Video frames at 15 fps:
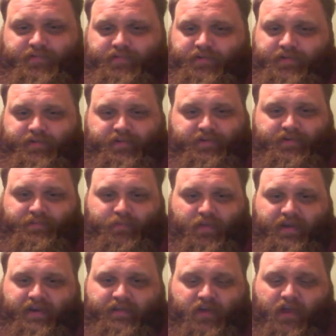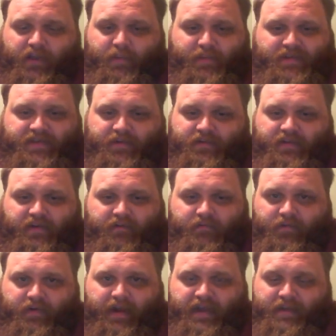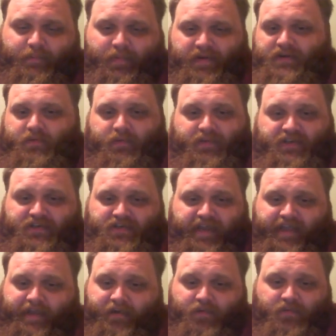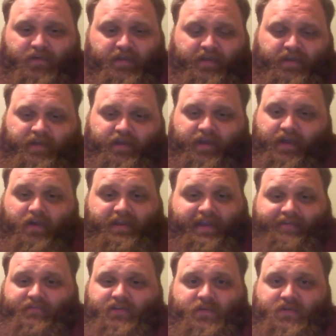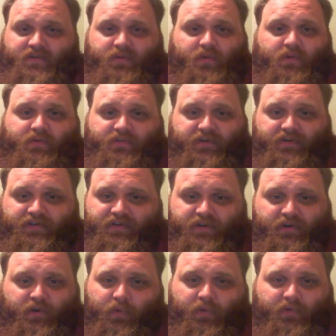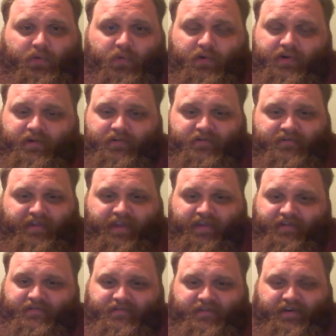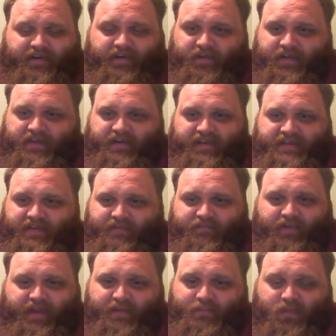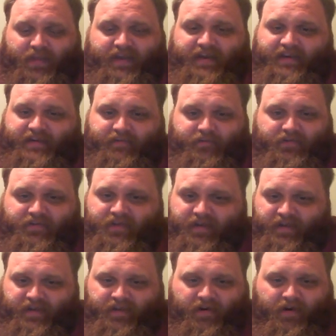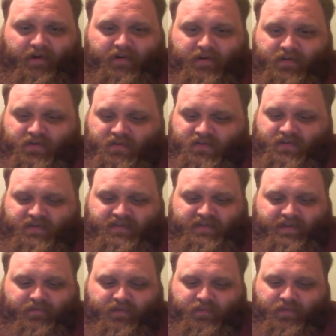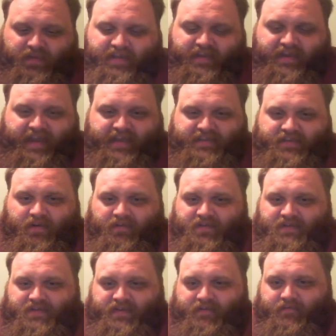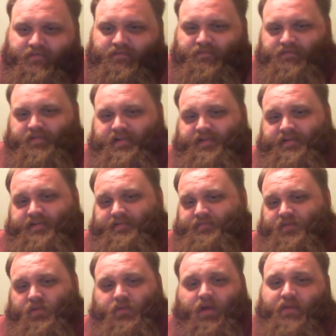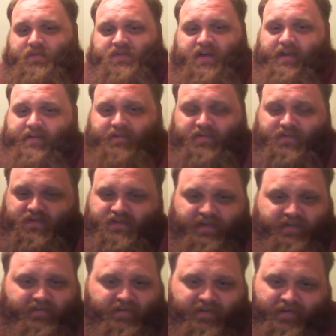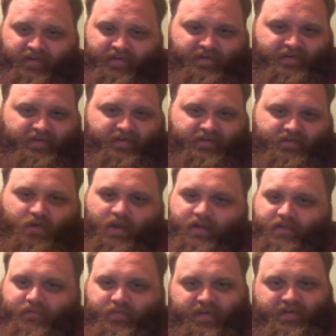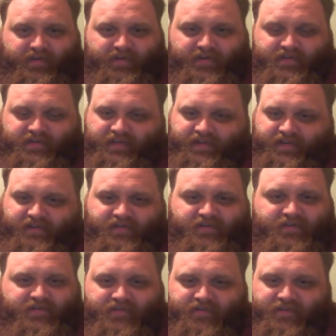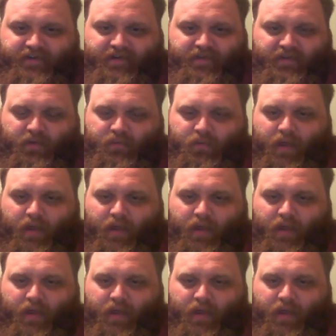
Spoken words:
There's plenty of documents out there for anybody to really check out. All you have to do is Google search the New World Order, and, you know, you can easily find plenty of different articles and the stuff that really connects all the stuff, the Rothschilds, the Rockefellers, the old